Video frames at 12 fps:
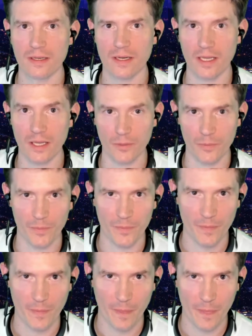Hello.
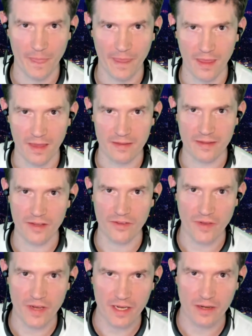Today's
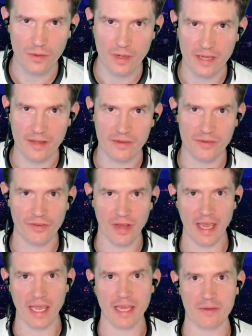video is
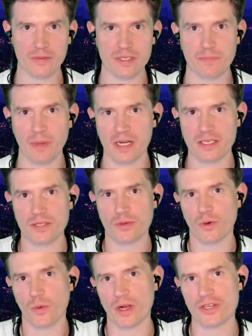a response to a
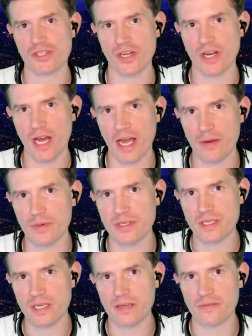question I
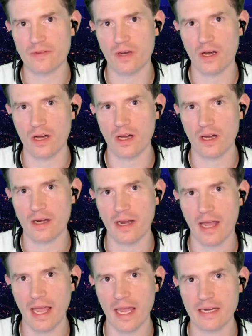received on
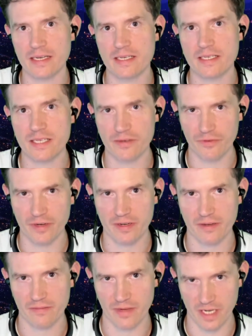a different
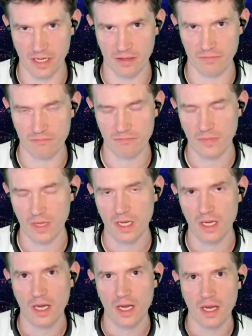video,
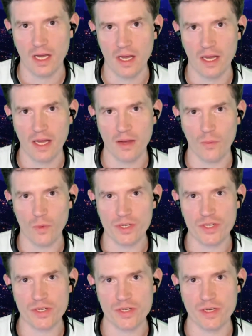
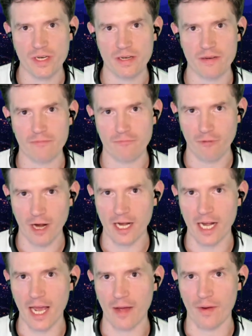which right
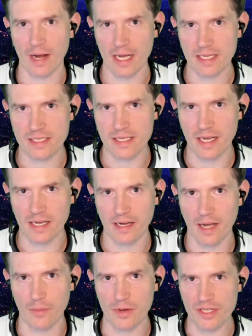now in hindsight,
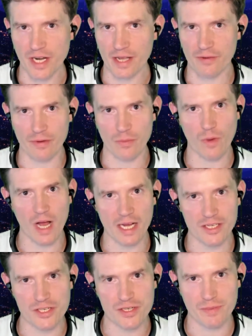I wish I had
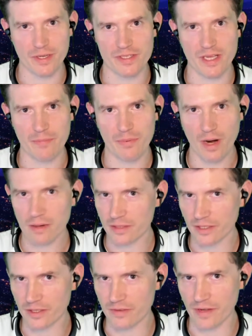rewatched because I probably
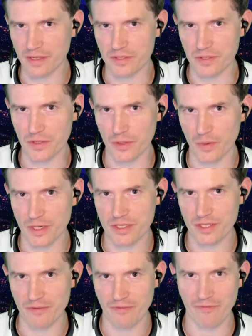could have answered the
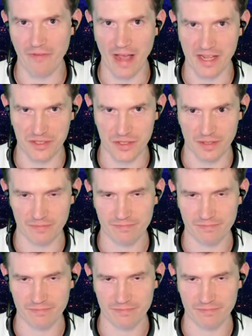question faster.